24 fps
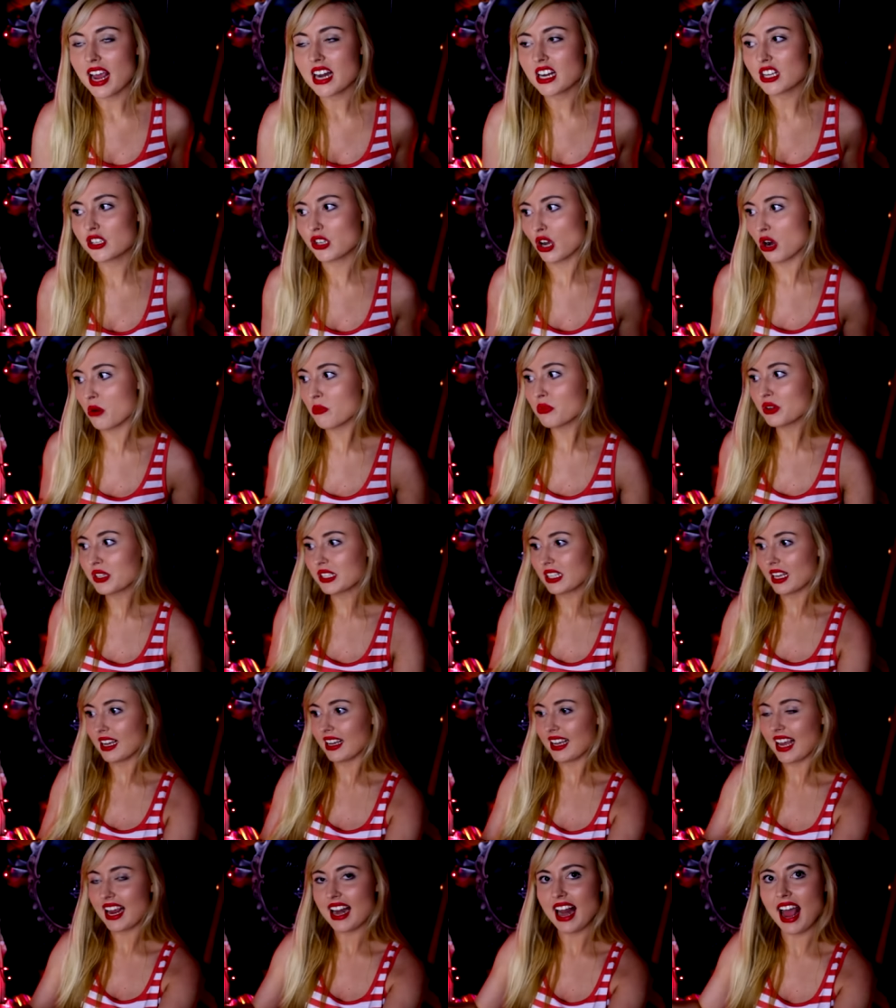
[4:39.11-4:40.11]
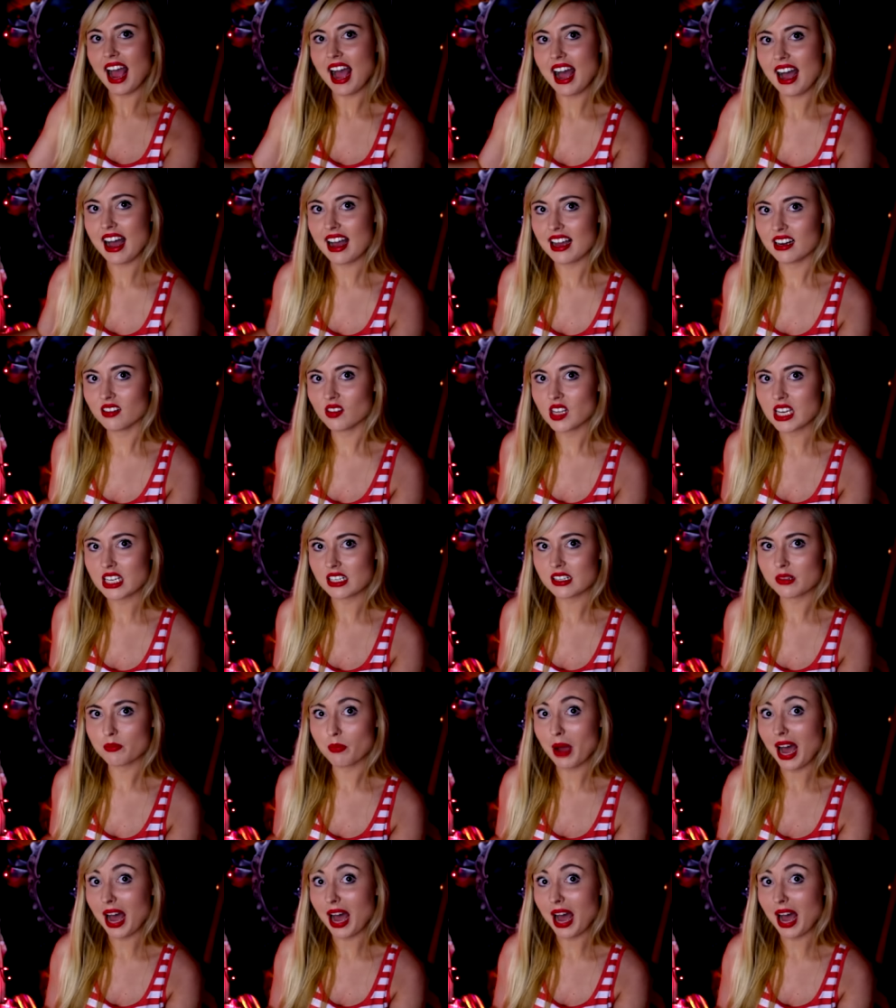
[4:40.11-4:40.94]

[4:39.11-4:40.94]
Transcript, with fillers: And it's almost like it had this